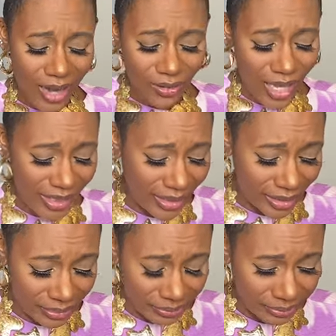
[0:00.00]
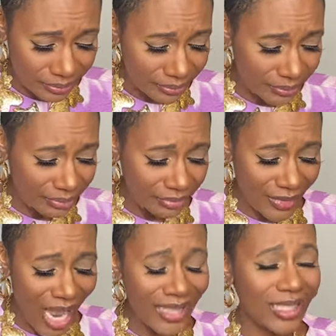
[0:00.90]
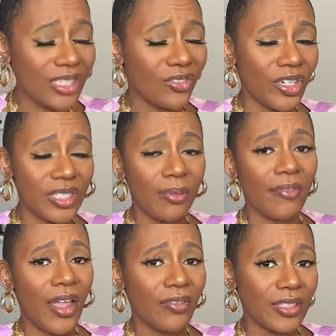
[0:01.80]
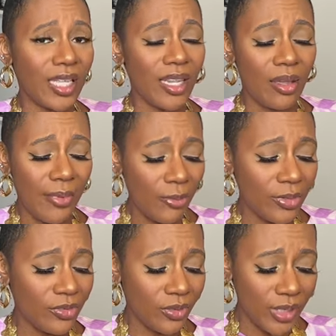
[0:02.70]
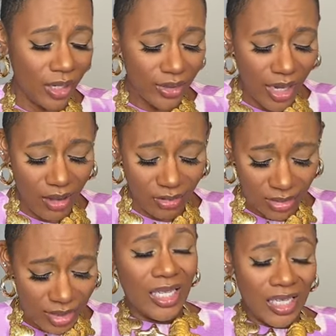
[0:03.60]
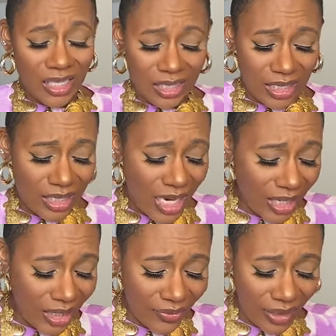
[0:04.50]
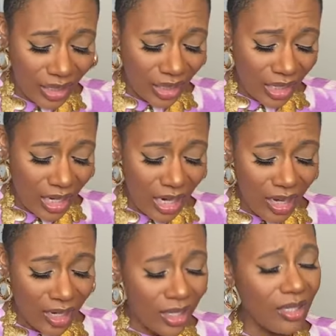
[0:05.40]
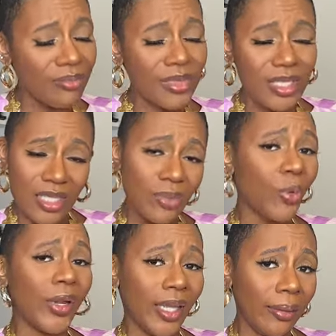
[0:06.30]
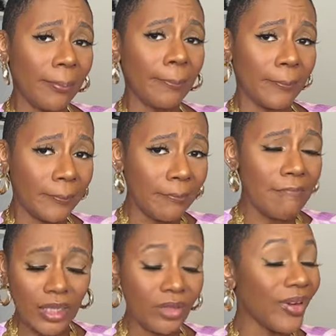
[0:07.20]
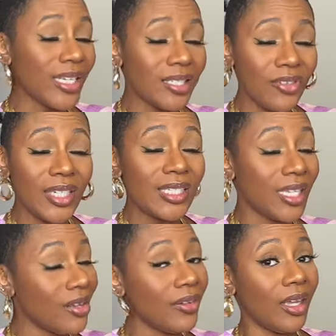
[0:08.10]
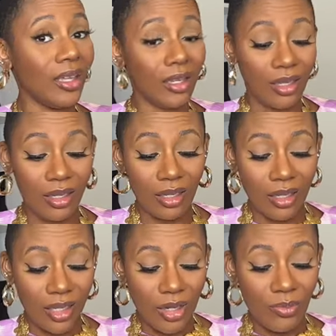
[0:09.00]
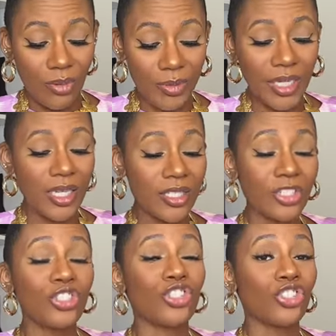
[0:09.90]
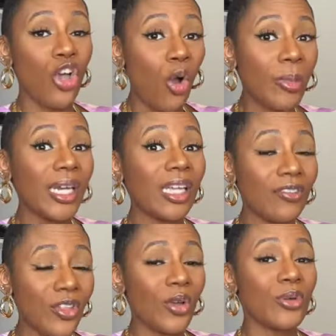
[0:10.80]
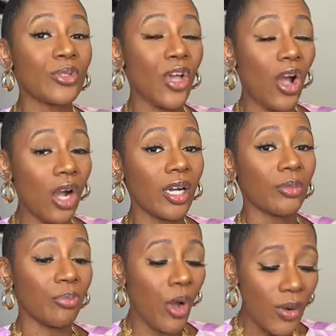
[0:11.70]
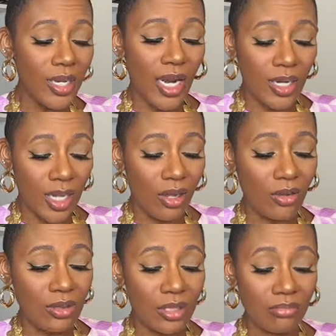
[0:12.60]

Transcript: don't like it. I think that's the first time I've ever said that about Beautiful Nail nails. It's just not giving, and I'm disappointed. The rest of it is giving. But because there's so many of those heart polka dot nails,